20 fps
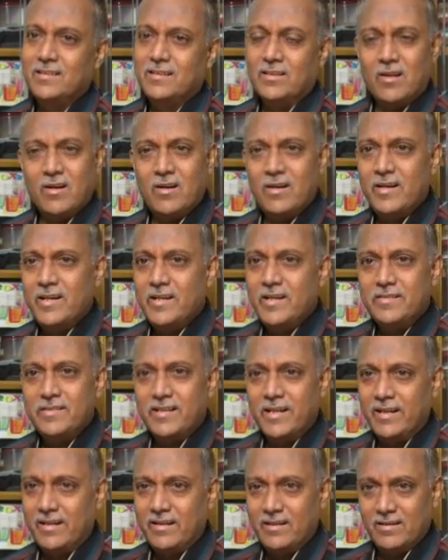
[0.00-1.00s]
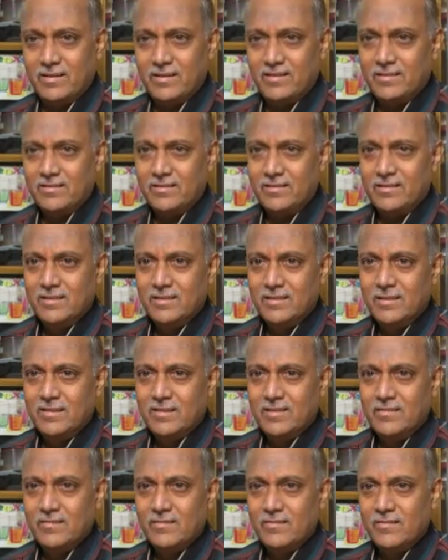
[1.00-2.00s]
You already decided,
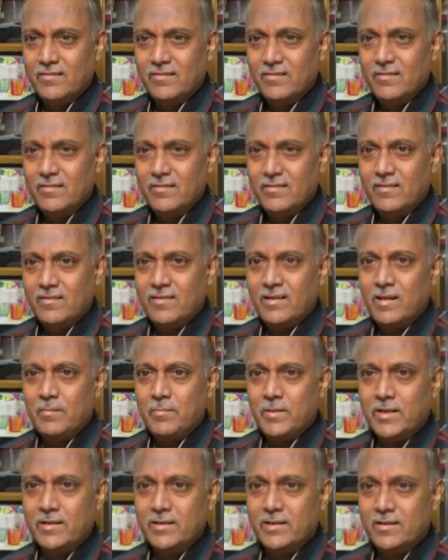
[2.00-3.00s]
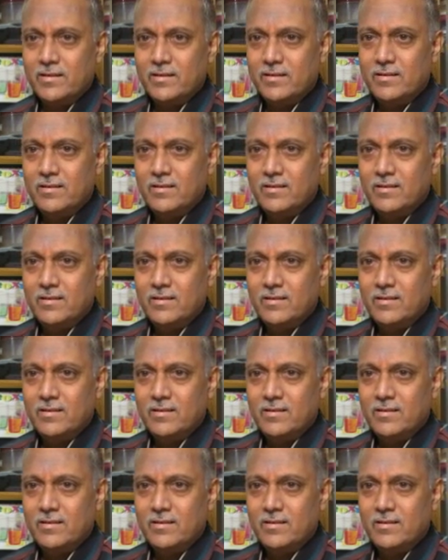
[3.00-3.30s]
Rama, that